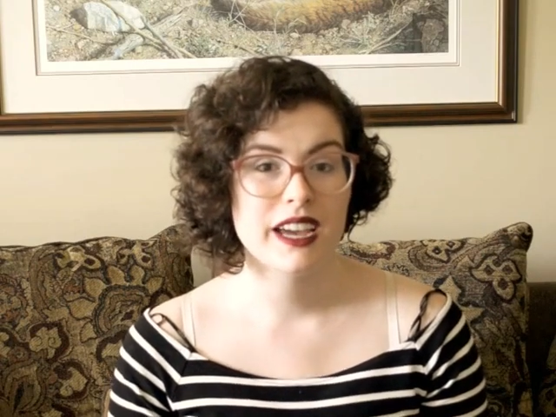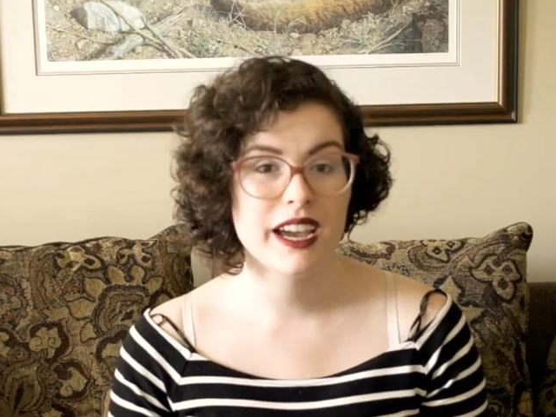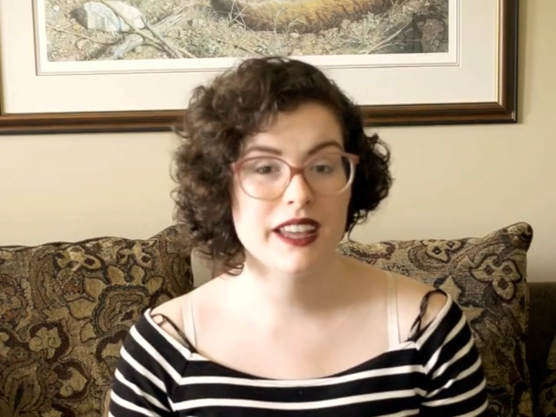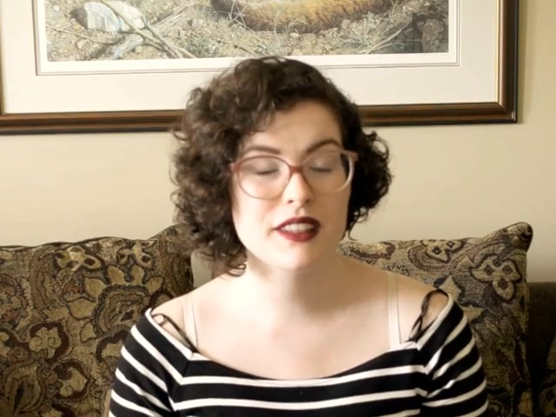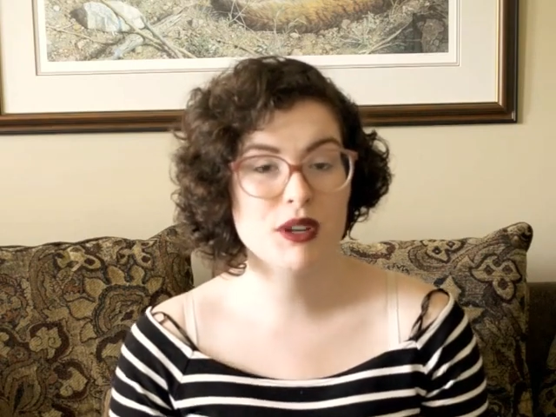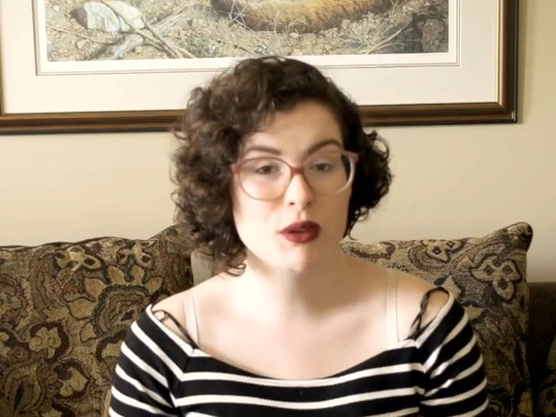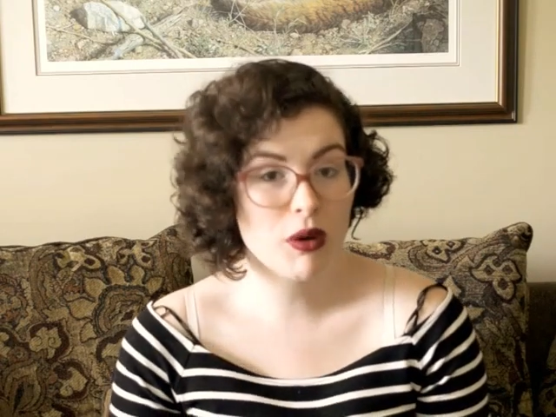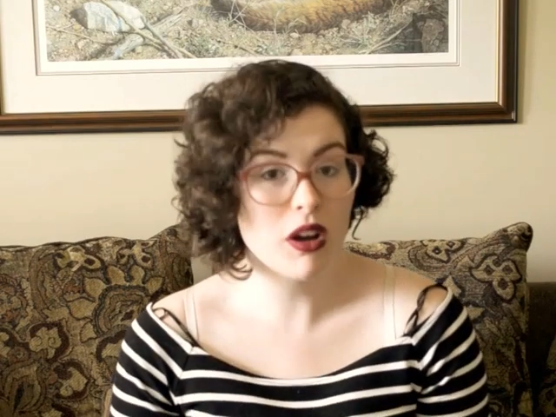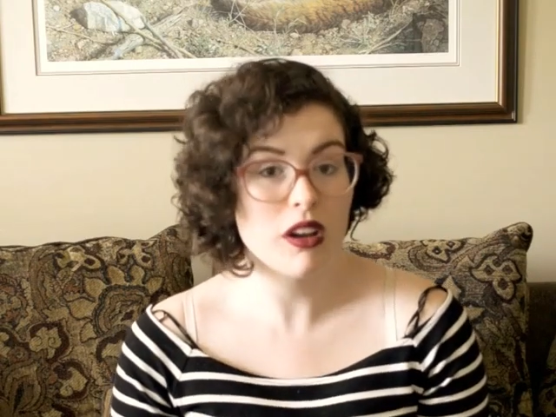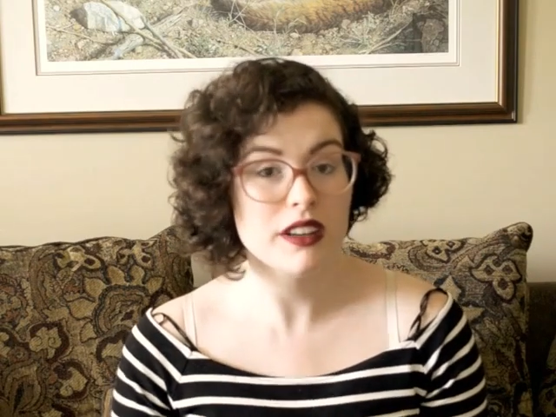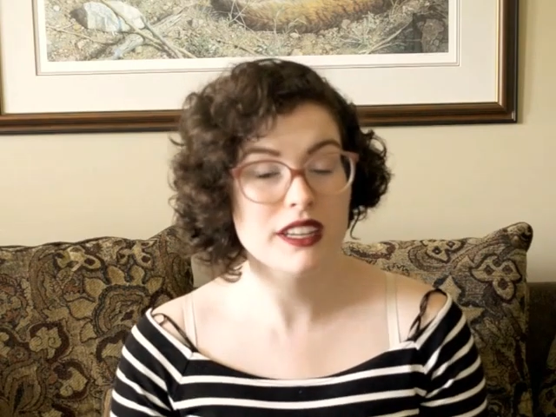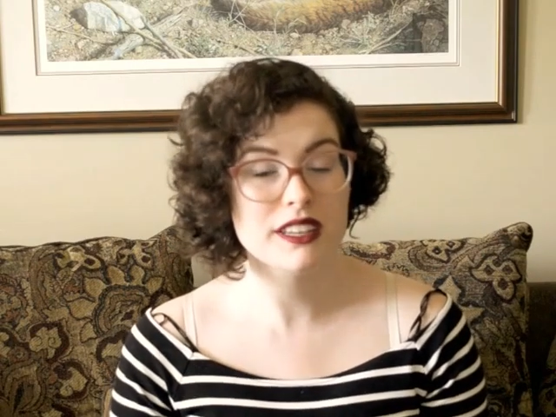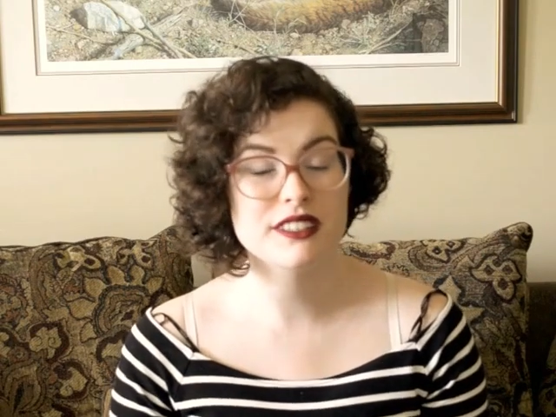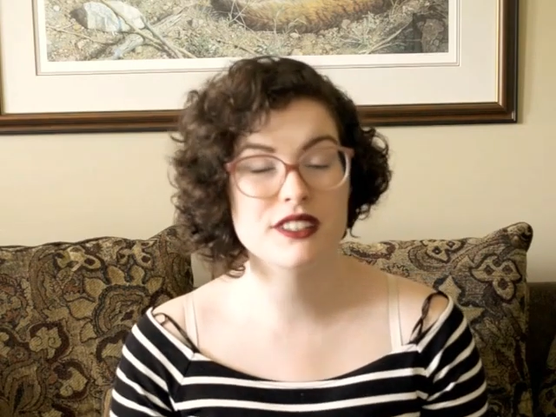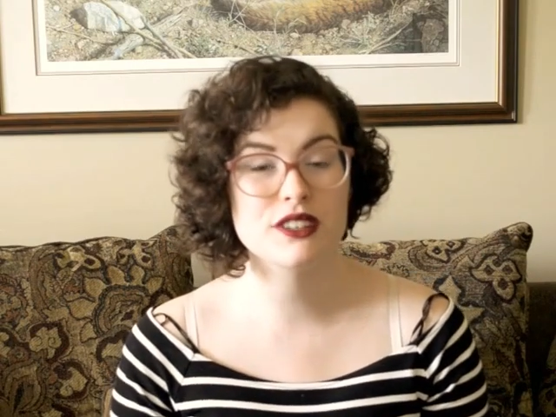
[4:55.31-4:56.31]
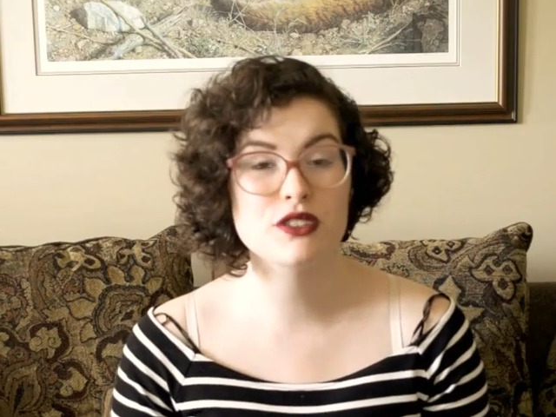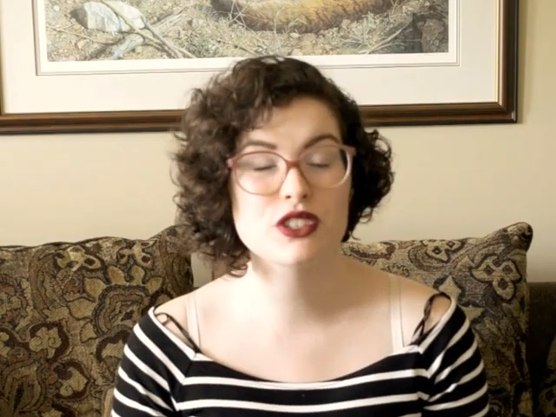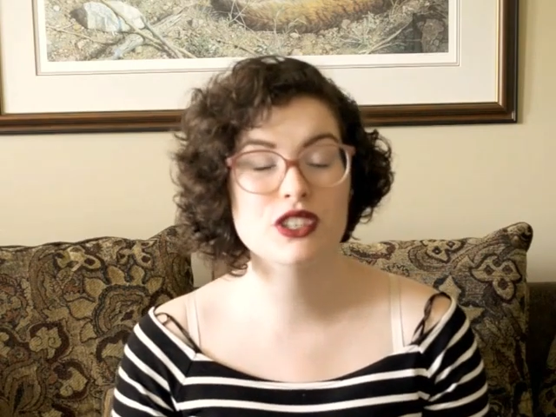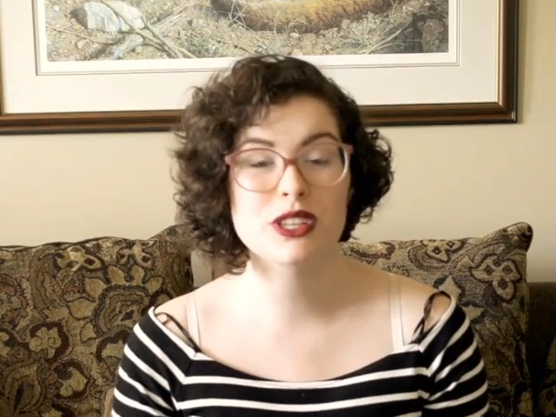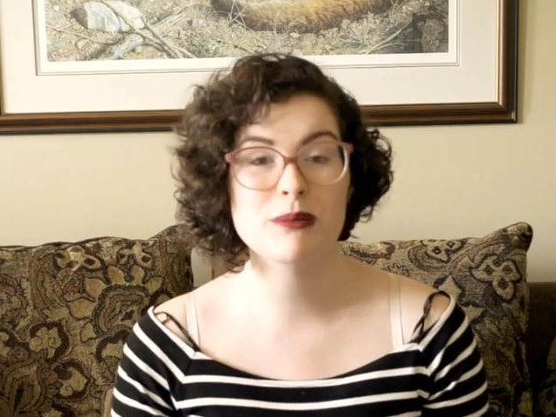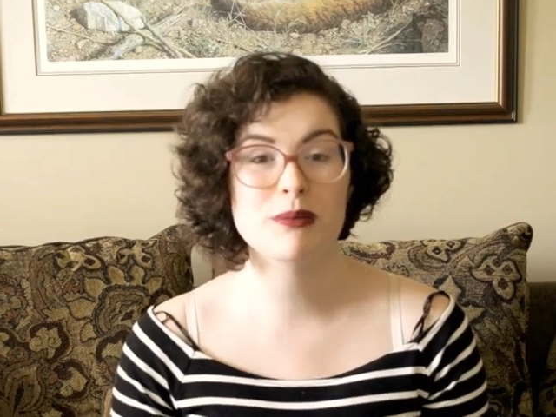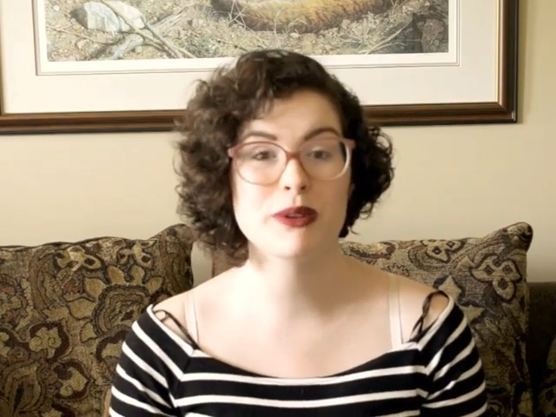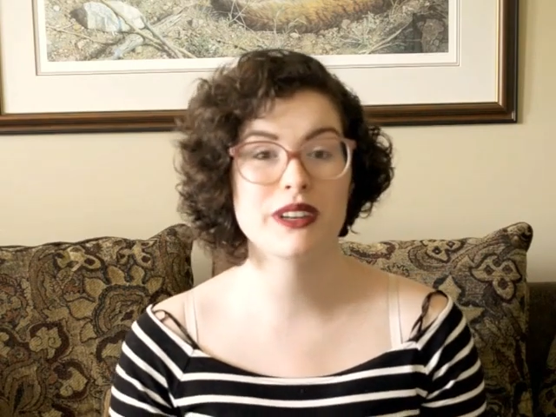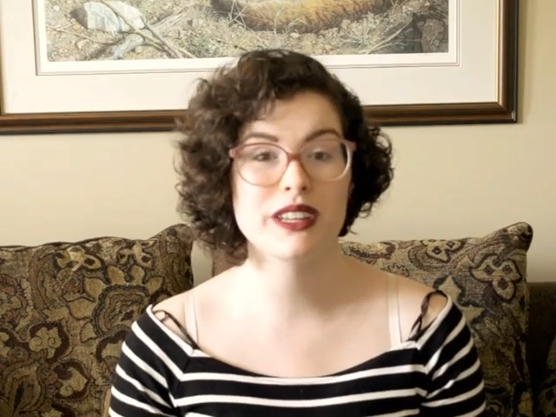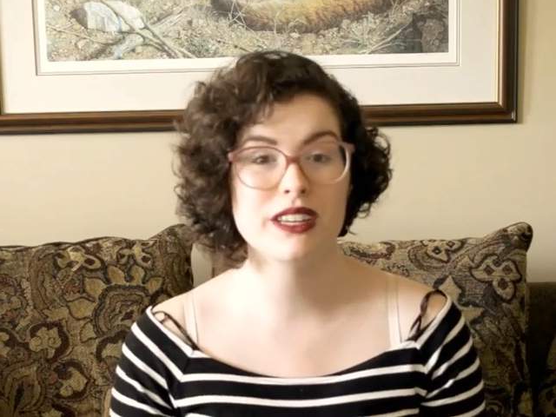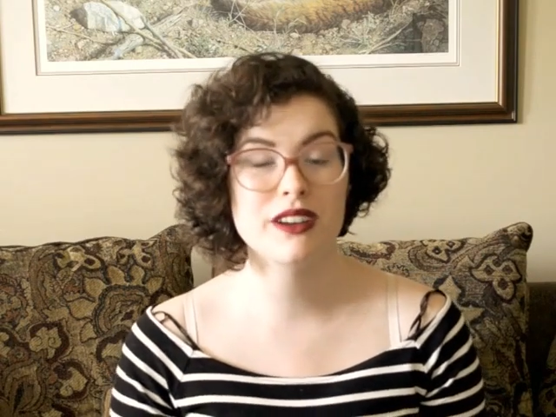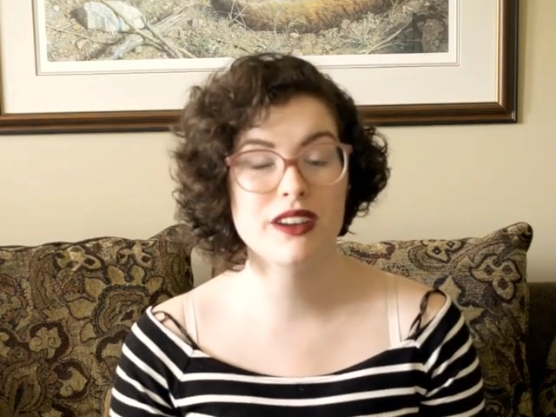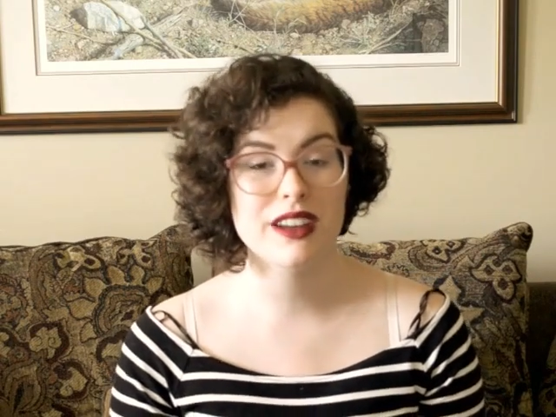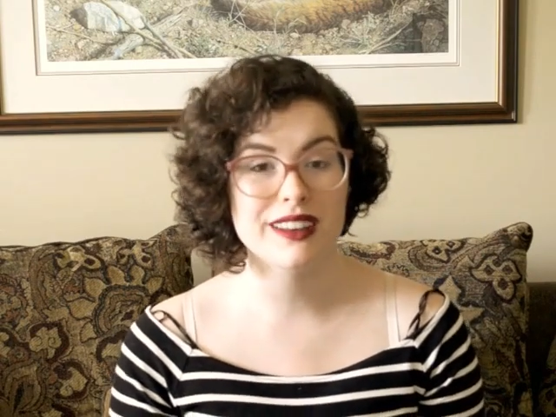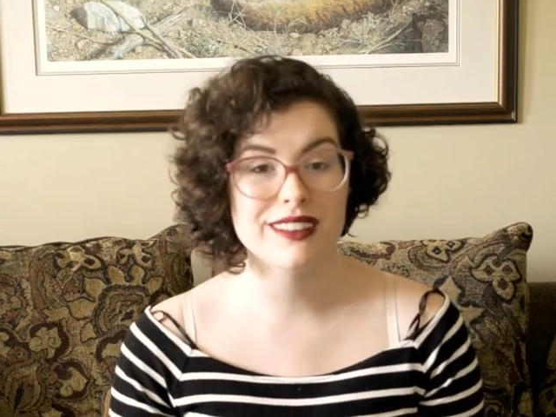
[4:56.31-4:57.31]
and the quality is usually pretty
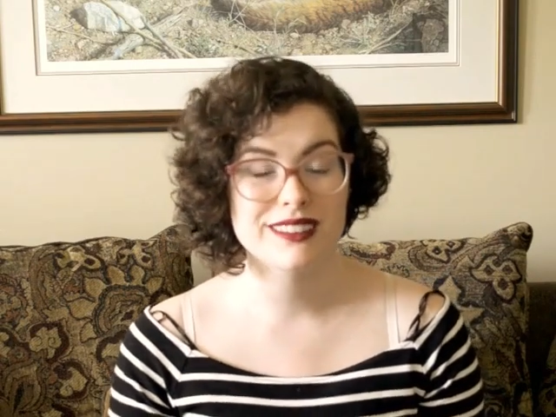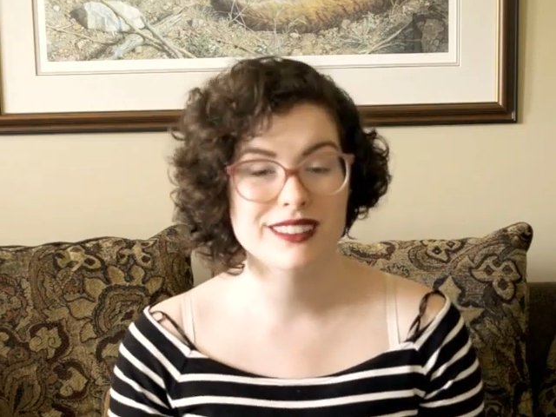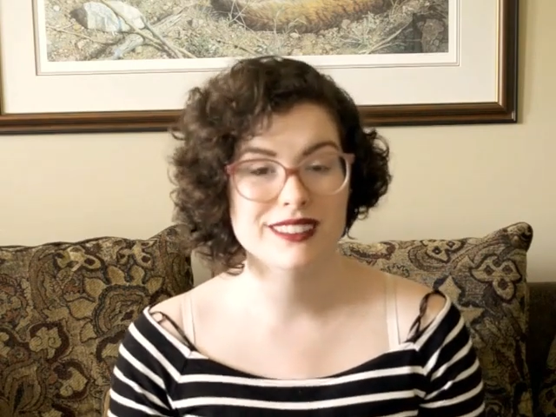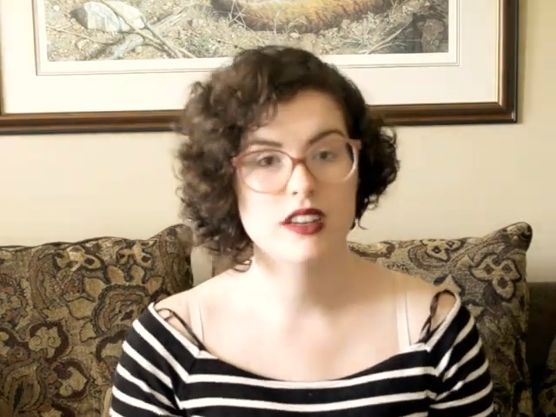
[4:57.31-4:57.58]
good.